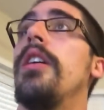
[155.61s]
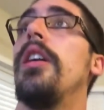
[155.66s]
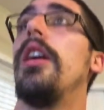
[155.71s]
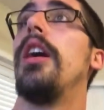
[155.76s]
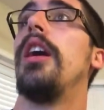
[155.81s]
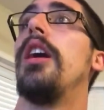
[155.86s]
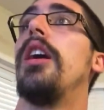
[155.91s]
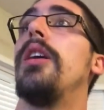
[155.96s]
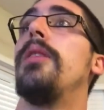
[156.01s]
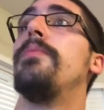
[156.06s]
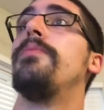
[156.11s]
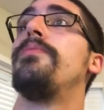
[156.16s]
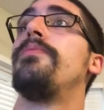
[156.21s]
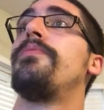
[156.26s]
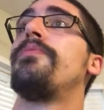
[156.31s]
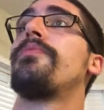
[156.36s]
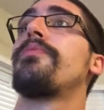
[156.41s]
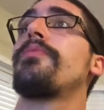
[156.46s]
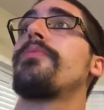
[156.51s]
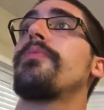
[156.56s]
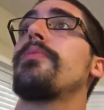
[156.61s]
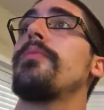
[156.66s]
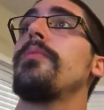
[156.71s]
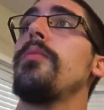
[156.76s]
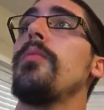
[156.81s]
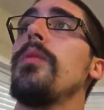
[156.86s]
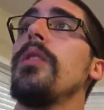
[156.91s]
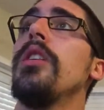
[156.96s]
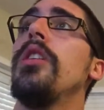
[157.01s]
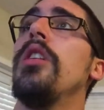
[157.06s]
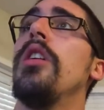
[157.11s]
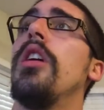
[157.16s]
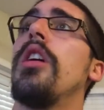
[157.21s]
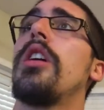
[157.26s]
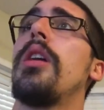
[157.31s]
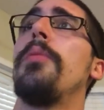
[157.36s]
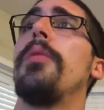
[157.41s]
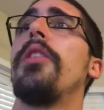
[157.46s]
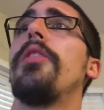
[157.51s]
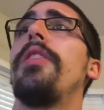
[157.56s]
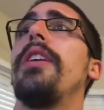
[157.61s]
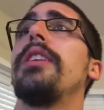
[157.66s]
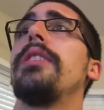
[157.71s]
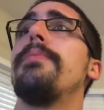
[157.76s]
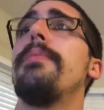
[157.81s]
A couple other things.